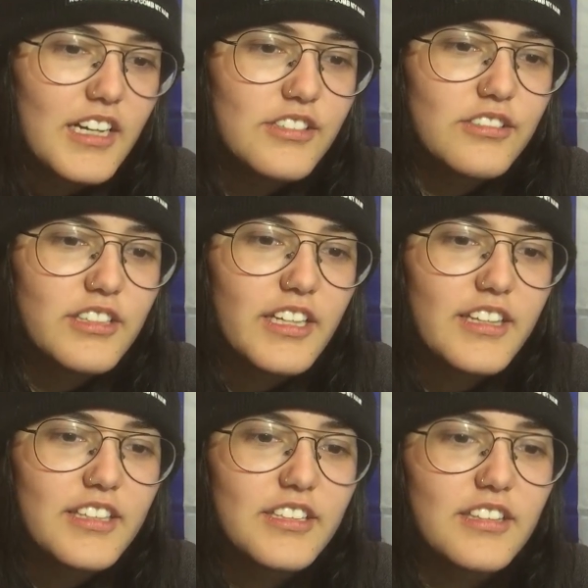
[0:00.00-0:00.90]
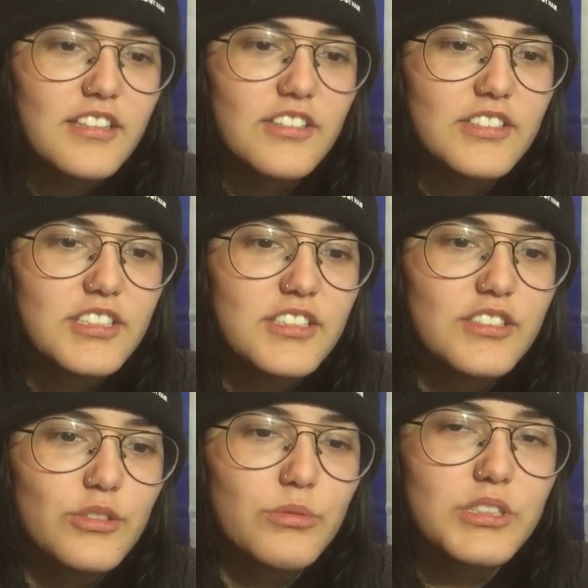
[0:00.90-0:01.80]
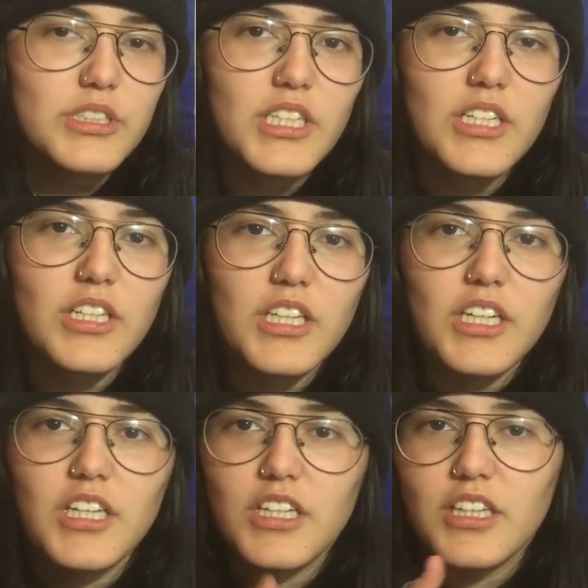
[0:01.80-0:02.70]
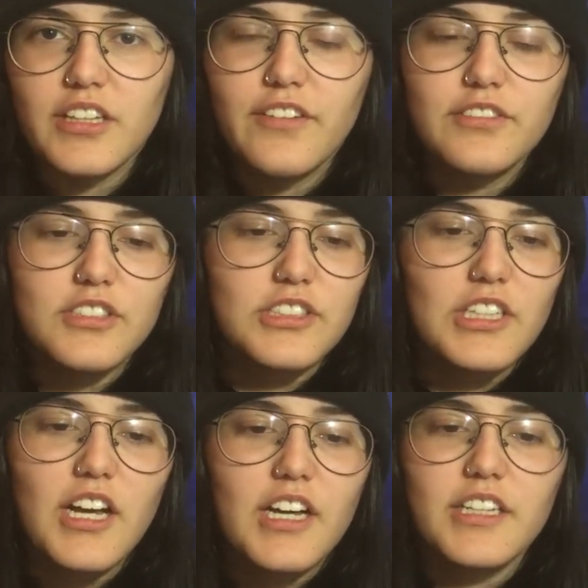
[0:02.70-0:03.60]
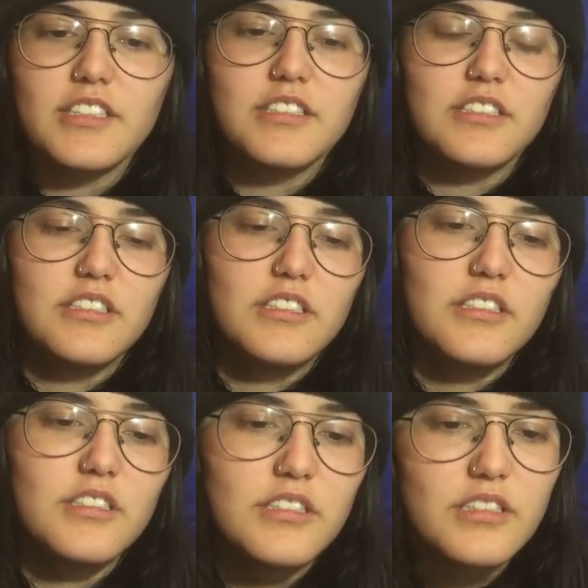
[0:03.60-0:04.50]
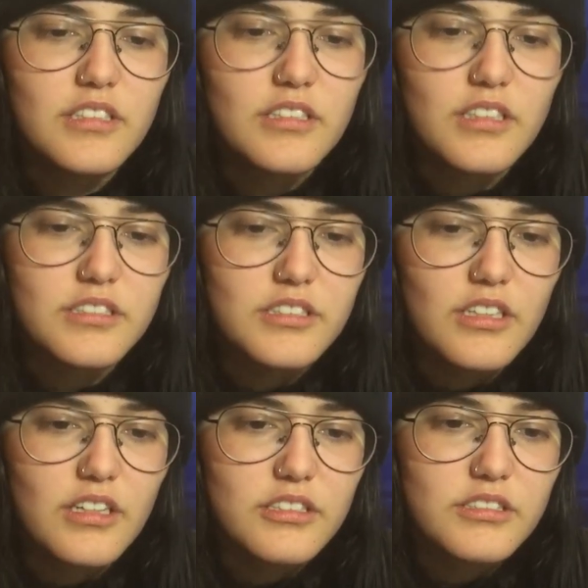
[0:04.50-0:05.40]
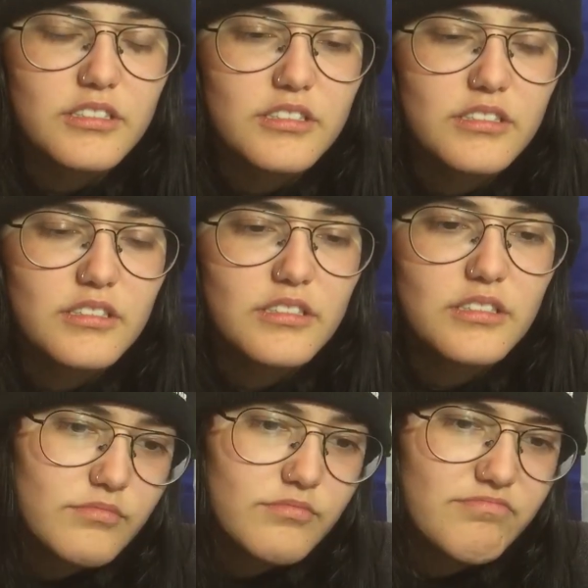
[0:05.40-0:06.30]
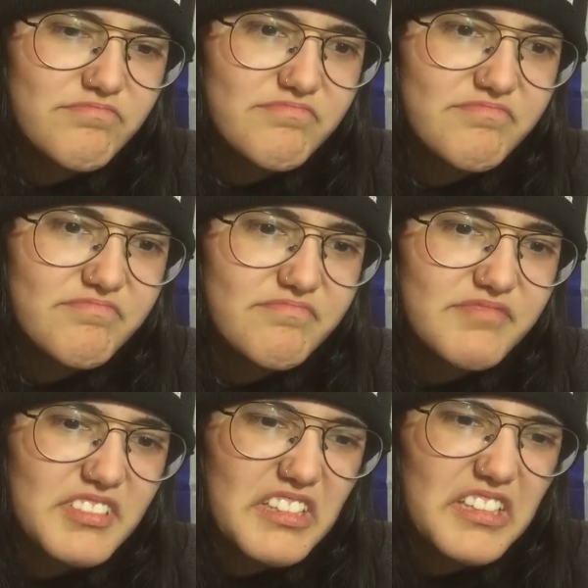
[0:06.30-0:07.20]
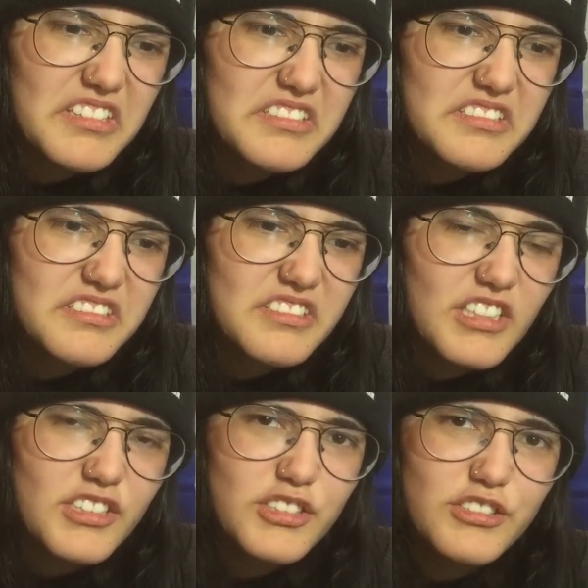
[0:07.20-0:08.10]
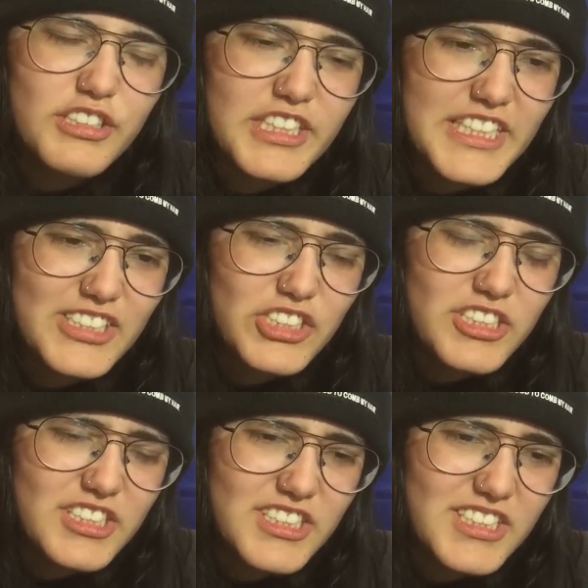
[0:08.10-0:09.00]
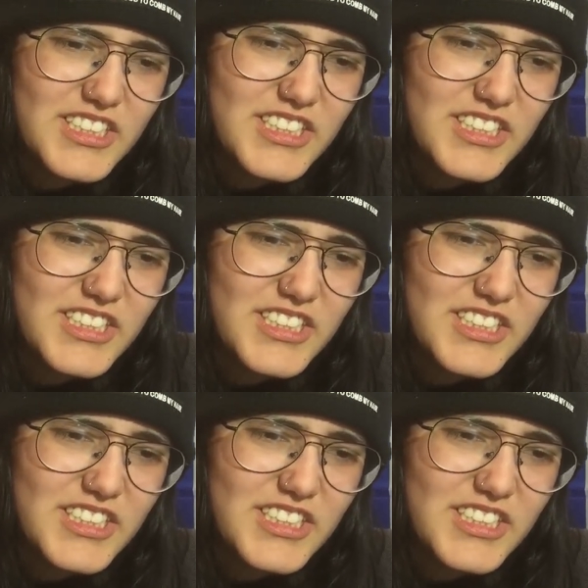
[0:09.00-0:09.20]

I don't like that the sister was kind of like left aside. That sucks. Oh, are those leeches?